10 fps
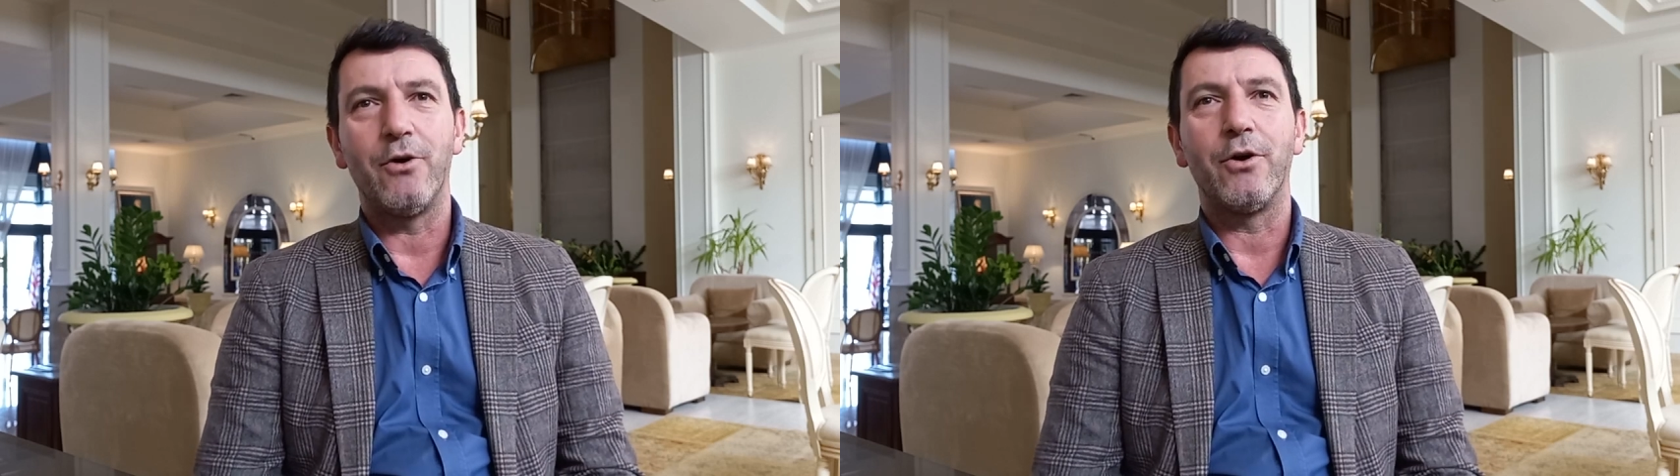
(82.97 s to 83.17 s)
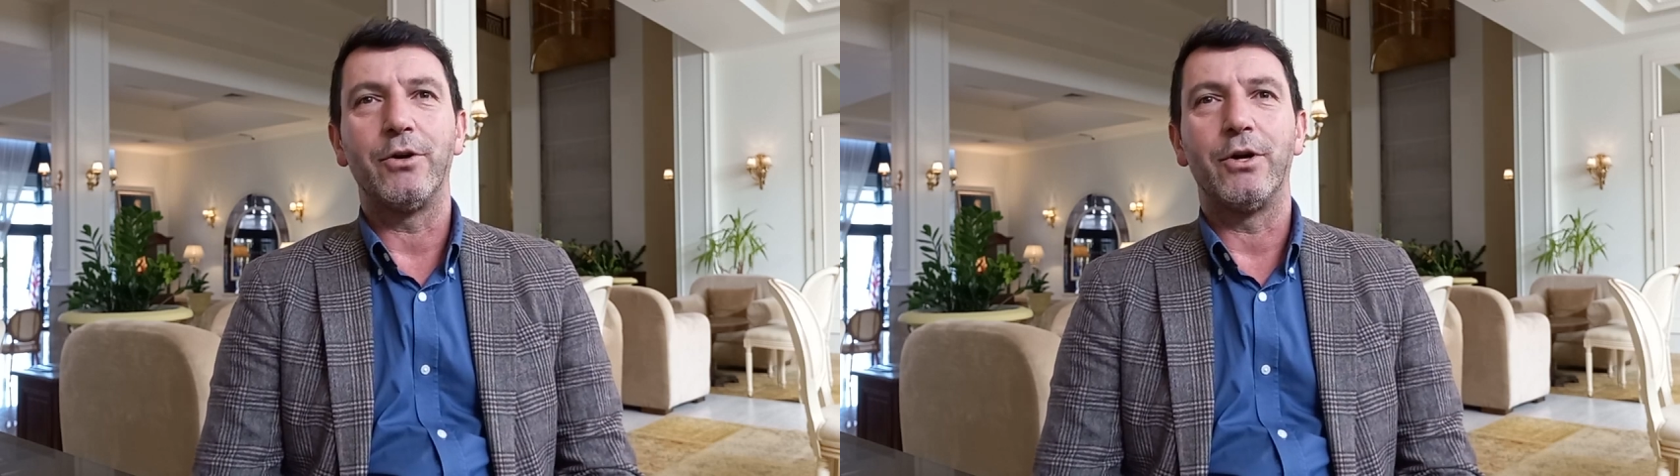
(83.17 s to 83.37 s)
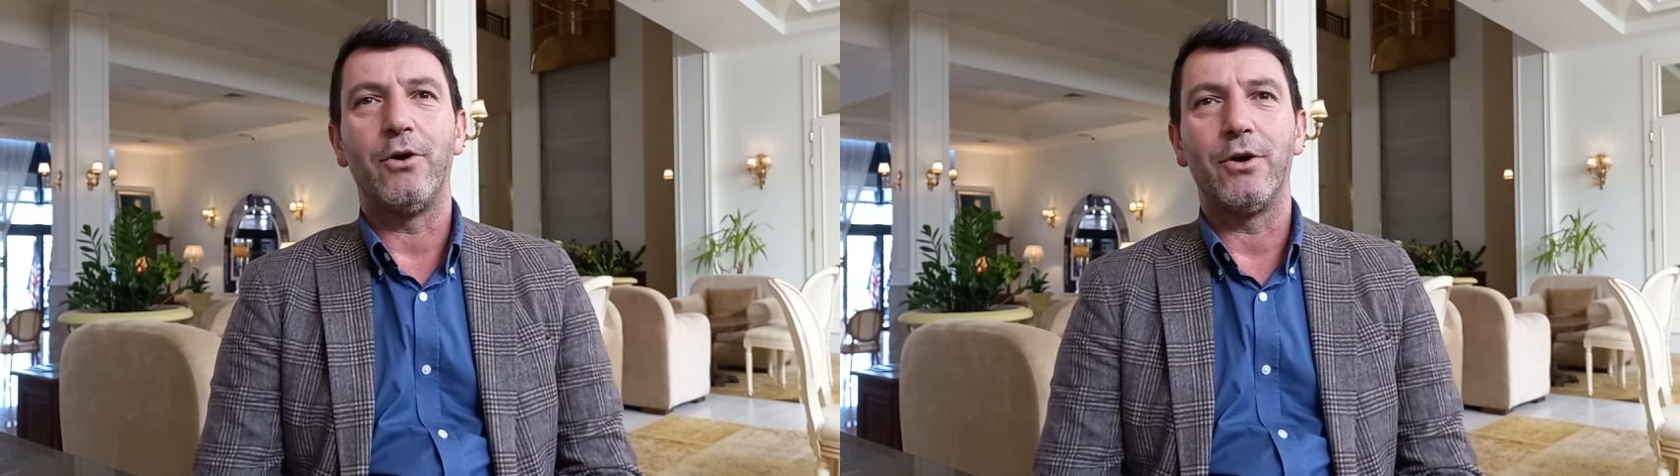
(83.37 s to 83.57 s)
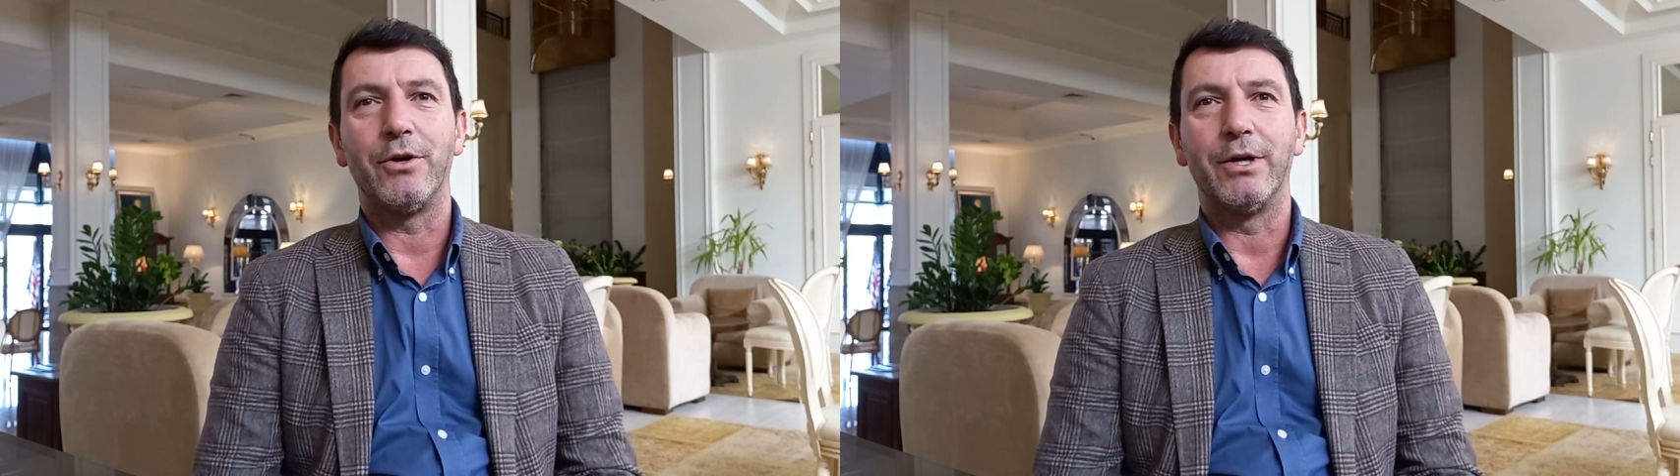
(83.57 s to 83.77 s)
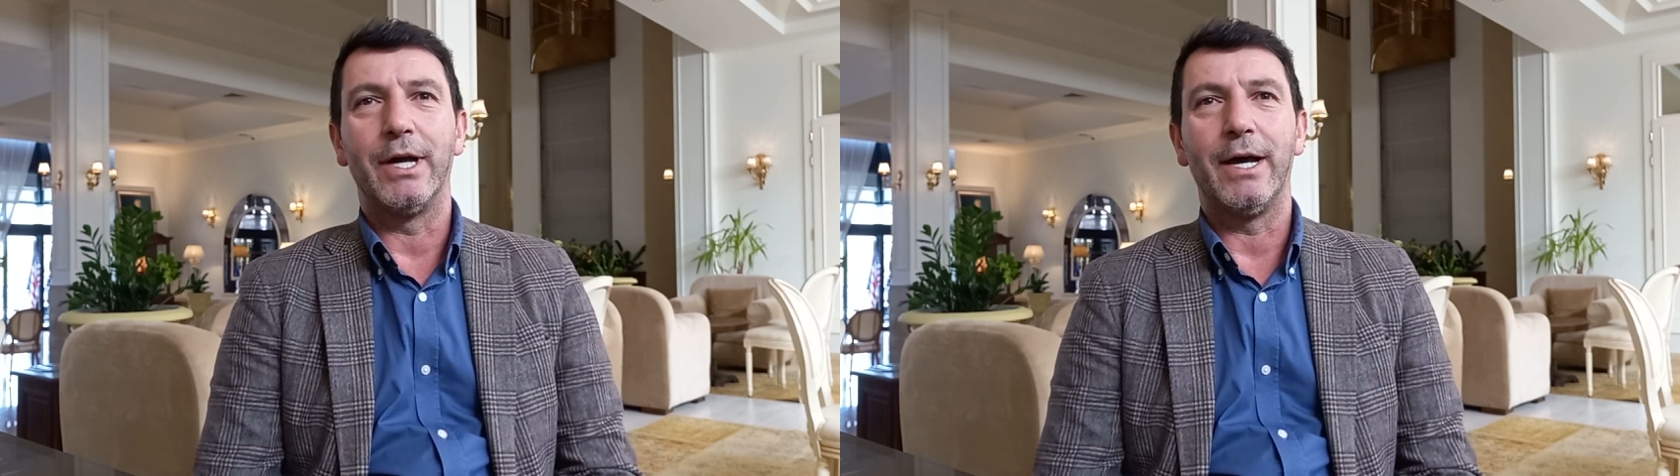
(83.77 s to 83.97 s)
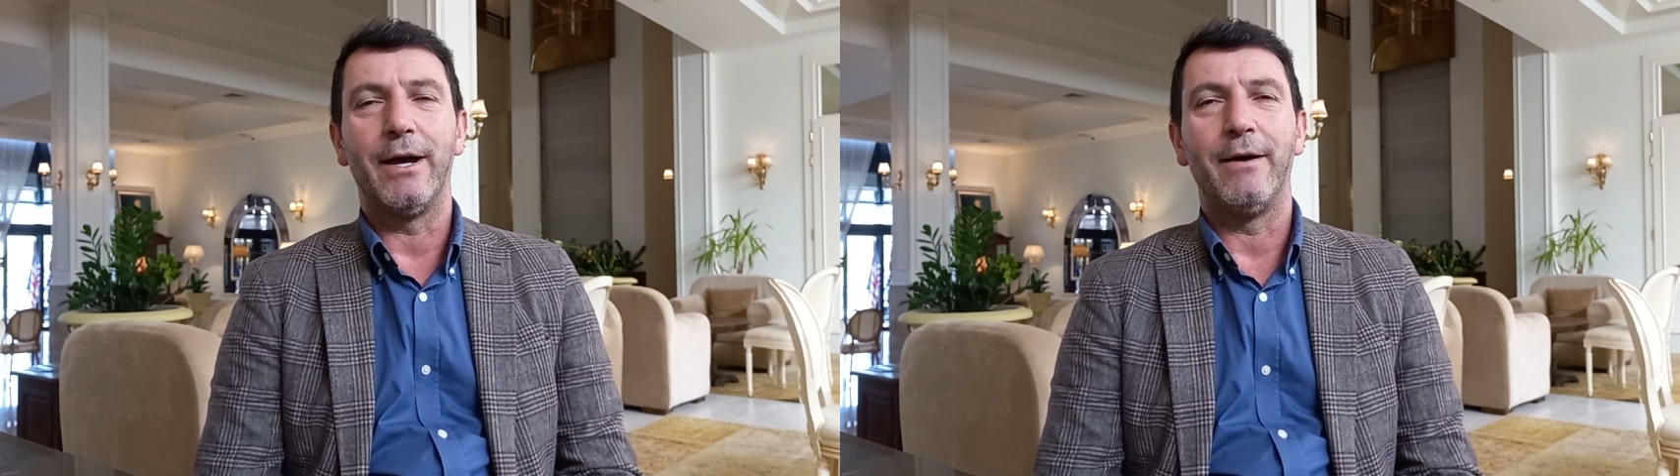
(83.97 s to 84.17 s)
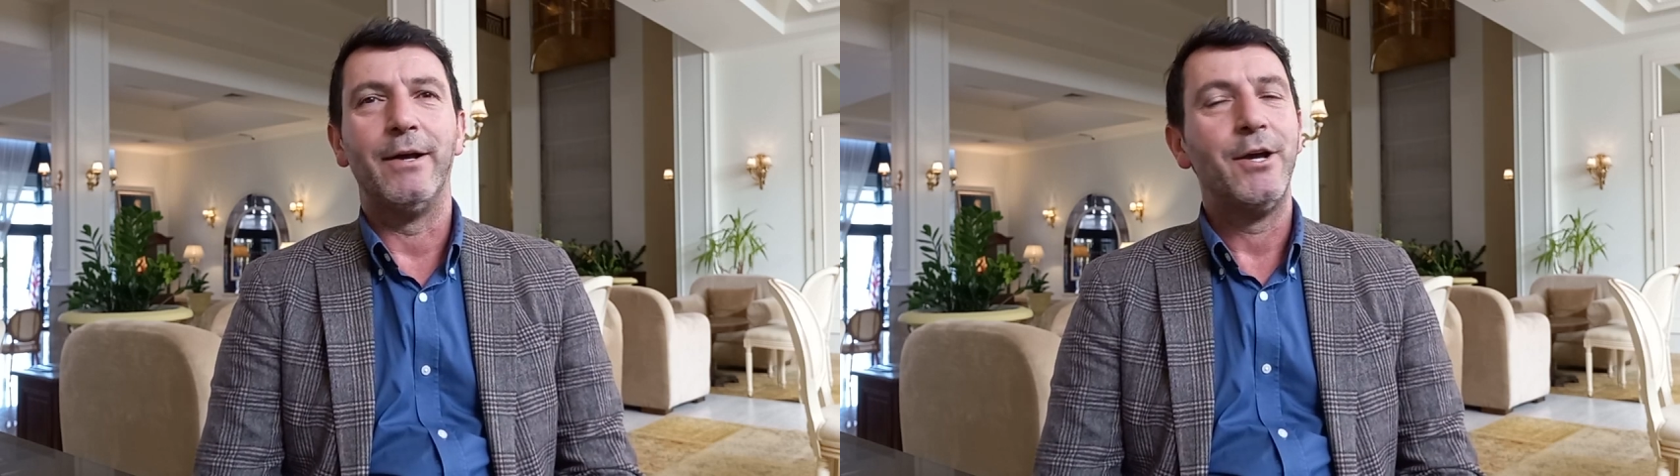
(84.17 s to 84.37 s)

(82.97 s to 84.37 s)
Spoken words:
on a